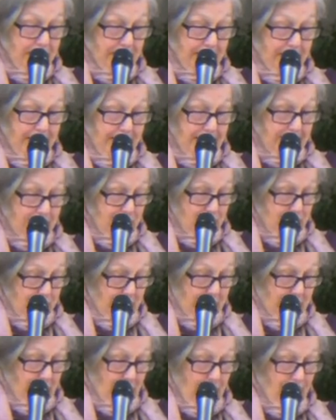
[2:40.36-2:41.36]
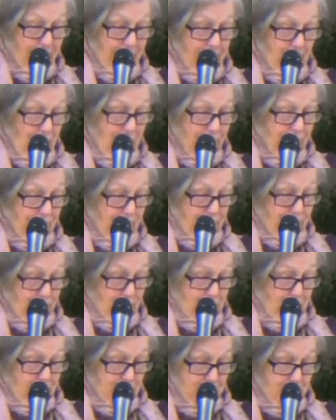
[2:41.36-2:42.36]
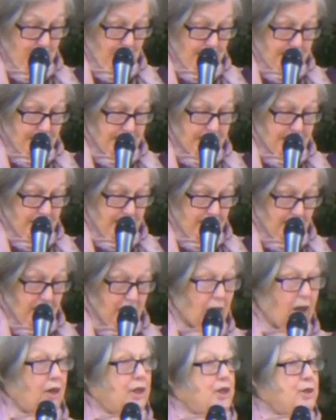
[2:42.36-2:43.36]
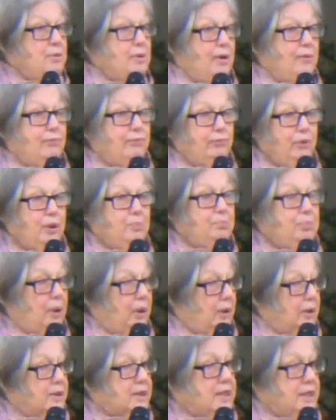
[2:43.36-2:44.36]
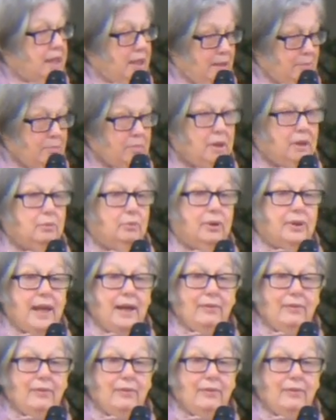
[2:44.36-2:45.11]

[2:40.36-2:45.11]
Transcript: analogy I often offered groups was, are you a football team with